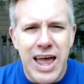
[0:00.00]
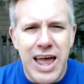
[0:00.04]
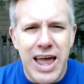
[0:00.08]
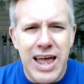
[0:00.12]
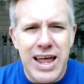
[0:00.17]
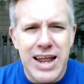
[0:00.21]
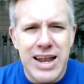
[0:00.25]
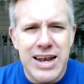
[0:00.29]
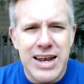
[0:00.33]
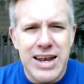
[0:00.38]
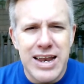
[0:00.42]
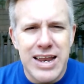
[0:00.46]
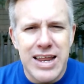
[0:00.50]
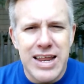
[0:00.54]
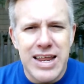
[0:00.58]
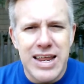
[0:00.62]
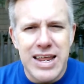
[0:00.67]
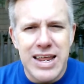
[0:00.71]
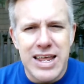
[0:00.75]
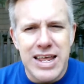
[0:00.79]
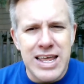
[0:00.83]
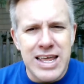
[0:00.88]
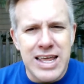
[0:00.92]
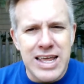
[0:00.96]
And
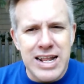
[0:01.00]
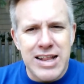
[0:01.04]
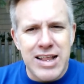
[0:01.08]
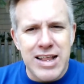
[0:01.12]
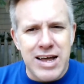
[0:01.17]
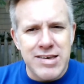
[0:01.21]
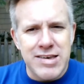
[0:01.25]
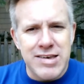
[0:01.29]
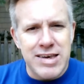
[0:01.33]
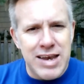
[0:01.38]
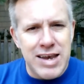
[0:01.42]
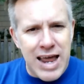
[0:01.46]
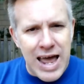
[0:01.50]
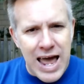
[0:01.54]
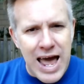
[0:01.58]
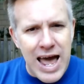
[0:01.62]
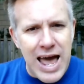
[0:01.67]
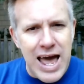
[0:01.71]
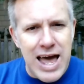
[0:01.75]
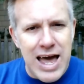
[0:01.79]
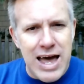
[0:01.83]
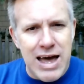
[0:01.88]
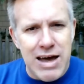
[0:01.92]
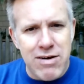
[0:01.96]
he doesn't
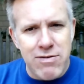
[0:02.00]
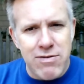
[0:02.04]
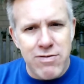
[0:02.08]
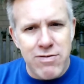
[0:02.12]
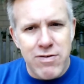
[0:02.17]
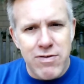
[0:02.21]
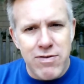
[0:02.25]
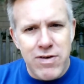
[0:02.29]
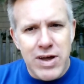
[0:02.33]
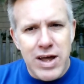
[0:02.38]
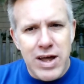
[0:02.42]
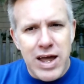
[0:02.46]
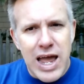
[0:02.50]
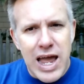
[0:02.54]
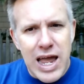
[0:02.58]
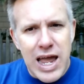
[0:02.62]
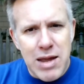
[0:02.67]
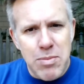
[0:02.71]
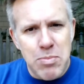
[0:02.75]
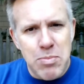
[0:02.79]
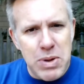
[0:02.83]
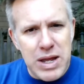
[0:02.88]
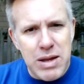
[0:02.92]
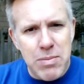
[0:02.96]
have
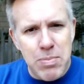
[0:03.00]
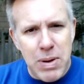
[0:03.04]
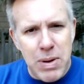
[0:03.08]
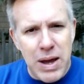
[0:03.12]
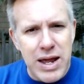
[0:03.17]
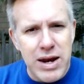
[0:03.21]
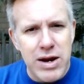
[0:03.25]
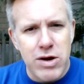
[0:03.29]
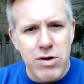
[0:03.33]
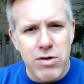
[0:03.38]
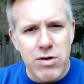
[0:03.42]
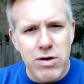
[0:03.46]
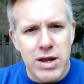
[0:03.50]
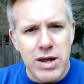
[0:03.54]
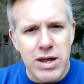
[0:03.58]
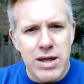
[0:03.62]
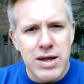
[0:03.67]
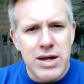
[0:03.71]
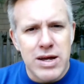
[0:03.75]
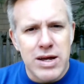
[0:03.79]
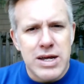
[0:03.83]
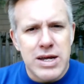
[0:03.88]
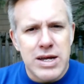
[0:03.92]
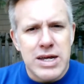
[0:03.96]
a big pedigree.
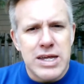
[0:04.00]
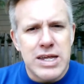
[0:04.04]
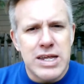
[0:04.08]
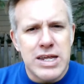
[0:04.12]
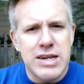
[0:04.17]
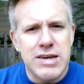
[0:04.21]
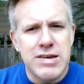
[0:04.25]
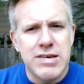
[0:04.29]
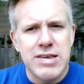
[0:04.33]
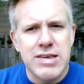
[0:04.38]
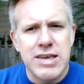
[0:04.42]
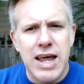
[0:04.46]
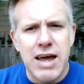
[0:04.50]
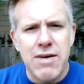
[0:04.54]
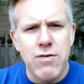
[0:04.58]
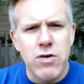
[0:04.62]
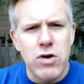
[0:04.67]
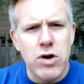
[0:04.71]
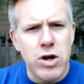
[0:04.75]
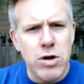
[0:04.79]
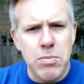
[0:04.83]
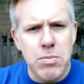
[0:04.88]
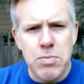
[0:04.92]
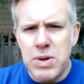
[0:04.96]
He's
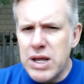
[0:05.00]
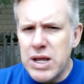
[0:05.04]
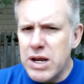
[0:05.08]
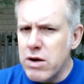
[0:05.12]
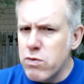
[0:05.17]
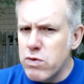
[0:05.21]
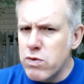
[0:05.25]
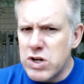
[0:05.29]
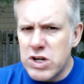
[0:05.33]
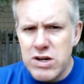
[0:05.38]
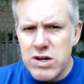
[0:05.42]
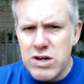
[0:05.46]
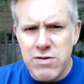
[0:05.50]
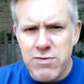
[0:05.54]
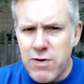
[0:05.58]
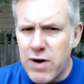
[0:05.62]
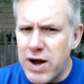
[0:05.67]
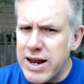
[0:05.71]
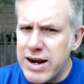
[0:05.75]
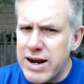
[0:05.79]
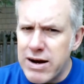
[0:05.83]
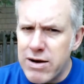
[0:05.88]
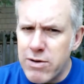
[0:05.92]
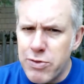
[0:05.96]
never competed, which is
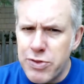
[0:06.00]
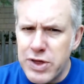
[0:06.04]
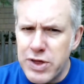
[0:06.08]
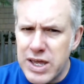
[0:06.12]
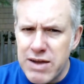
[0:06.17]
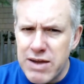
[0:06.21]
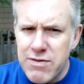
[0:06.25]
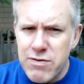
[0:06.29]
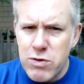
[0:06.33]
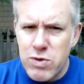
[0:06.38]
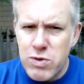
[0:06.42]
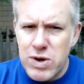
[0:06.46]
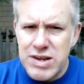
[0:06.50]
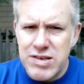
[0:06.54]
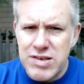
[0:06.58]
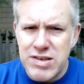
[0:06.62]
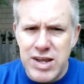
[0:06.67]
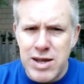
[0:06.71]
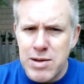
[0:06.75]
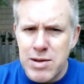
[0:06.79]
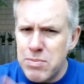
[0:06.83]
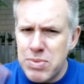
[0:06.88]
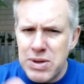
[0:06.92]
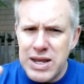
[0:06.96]
fine. I don't think everyone has
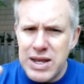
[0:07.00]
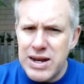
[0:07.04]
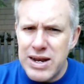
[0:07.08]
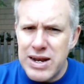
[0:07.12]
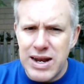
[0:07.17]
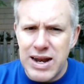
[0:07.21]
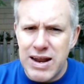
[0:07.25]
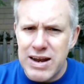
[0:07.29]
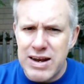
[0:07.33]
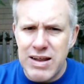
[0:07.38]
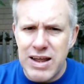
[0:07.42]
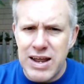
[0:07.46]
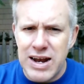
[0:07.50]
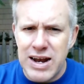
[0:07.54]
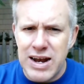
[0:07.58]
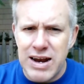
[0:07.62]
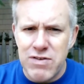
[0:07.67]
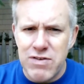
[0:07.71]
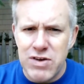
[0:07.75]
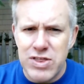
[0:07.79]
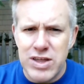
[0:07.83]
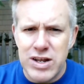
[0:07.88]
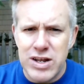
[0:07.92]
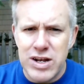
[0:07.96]
to compete in, any, in
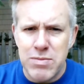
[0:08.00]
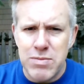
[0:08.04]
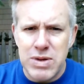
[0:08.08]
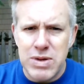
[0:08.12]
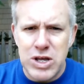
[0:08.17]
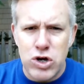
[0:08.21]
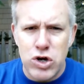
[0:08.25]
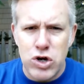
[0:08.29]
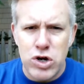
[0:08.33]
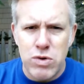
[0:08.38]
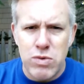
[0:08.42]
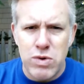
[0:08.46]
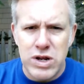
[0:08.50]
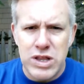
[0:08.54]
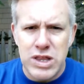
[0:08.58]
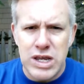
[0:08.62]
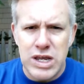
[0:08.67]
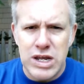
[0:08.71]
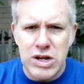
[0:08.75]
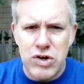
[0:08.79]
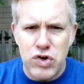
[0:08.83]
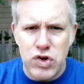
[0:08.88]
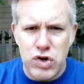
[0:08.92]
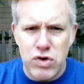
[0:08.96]
everything to be good at what
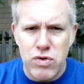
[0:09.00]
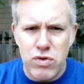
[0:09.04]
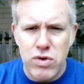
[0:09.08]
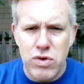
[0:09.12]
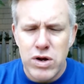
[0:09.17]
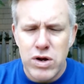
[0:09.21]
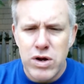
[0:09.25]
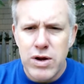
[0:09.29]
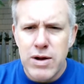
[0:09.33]
they do.